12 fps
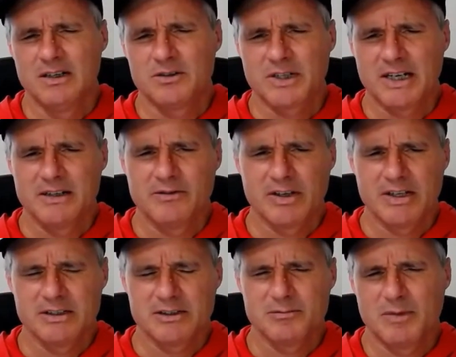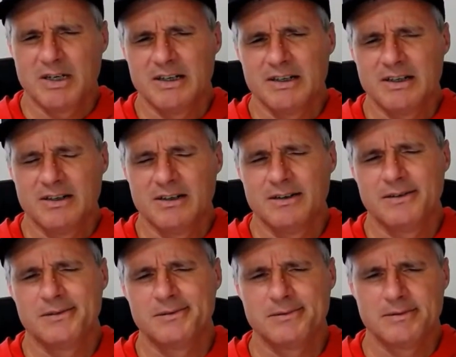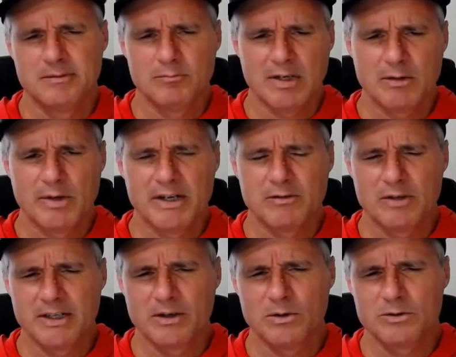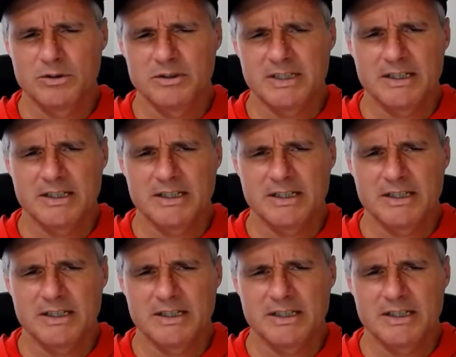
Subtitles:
it's kind of against my way of running ultras.